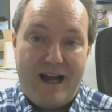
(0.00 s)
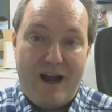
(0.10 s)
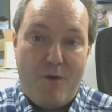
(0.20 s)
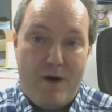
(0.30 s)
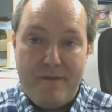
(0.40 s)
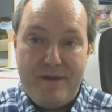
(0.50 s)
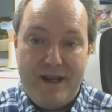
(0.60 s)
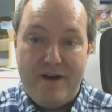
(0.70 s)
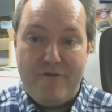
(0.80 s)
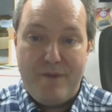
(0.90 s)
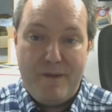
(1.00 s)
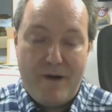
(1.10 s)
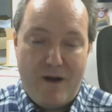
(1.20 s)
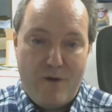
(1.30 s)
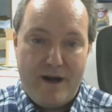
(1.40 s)
I want to be here for people.
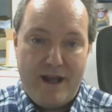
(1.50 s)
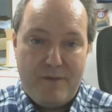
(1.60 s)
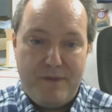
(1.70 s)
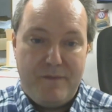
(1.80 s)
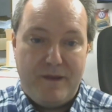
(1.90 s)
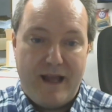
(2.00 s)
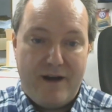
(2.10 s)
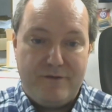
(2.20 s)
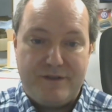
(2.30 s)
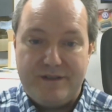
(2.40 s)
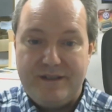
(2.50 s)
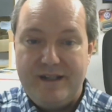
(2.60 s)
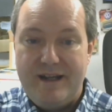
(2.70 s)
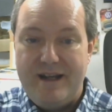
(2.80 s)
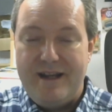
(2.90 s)
I want to help people out.
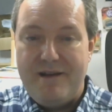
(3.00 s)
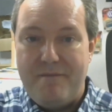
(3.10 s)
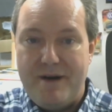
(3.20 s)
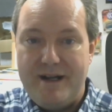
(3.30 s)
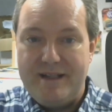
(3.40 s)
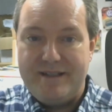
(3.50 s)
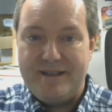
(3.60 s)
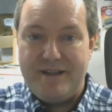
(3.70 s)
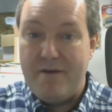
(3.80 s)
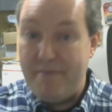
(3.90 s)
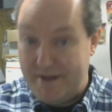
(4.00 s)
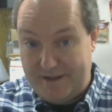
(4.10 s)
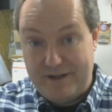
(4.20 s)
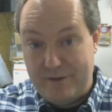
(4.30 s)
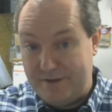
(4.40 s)
But they're
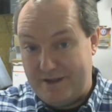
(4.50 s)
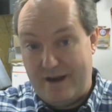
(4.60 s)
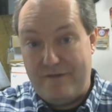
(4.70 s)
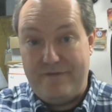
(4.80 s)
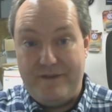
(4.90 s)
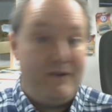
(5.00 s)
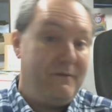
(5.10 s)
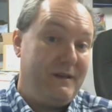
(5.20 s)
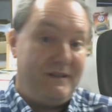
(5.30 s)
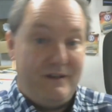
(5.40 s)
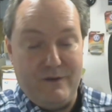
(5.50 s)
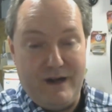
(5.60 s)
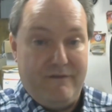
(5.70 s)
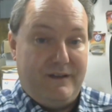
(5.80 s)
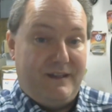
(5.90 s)
busy doing stuff. They're busy doing
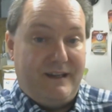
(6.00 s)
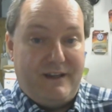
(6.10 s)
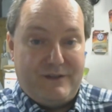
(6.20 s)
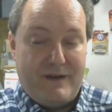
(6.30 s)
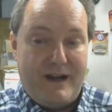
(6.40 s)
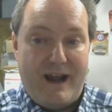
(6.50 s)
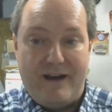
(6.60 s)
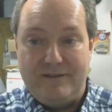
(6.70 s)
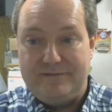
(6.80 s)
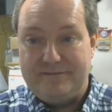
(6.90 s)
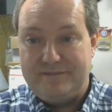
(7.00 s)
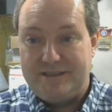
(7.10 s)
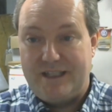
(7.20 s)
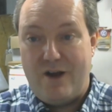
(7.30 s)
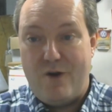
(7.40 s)
everything else right now.
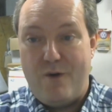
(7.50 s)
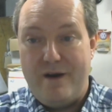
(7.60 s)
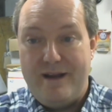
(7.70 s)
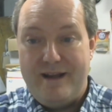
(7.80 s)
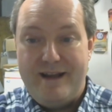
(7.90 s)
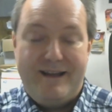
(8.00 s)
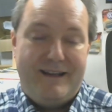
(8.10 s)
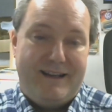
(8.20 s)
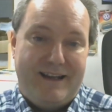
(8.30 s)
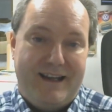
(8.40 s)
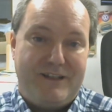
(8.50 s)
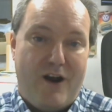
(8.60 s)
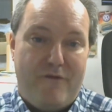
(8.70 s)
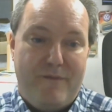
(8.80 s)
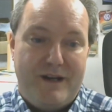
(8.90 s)
So it's
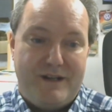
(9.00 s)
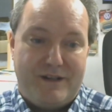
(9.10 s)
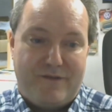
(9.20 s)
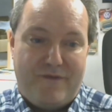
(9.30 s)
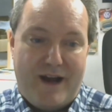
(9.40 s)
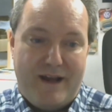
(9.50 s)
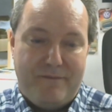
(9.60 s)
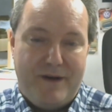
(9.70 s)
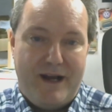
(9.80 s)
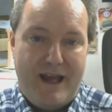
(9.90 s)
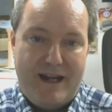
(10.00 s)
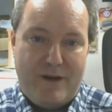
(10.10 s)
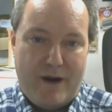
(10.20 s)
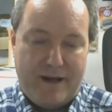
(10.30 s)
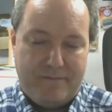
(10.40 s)
hard for me to justify it. But
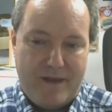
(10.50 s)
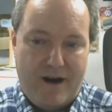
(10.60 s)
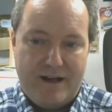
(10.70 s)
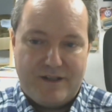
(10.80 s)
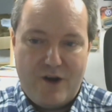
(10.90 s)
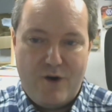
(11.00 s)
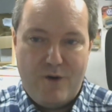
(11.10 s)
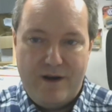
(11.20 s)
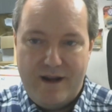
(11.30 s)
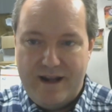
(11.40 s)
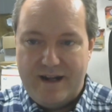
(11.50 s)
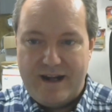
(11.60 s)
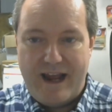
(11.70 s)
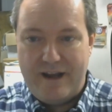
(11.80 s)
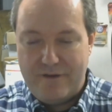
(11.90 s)
anyway. Alright, so
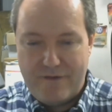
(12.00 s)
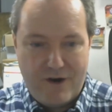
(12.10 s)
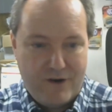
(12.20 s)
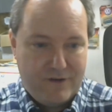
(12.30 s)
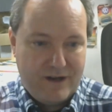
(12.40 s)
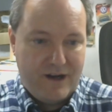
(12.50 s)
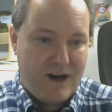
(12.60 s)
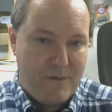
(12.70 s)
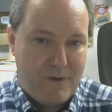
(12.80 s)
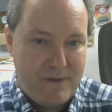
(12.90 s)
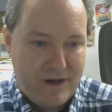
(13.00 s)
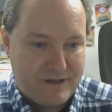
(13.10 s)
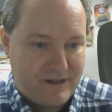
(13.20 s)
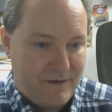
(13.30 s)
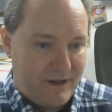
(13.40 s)
now you've all hung up on me
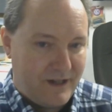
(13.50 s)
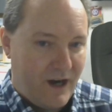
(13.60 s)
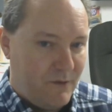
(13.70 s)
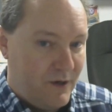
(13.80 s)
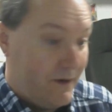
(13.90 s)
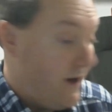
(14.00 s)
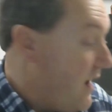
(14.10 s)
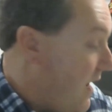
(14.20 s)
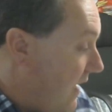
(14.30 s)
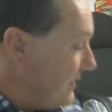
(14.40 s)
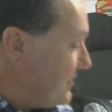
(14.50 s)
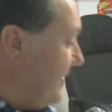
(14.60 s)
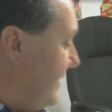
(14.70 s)
because I'm a terrible human. Alright, so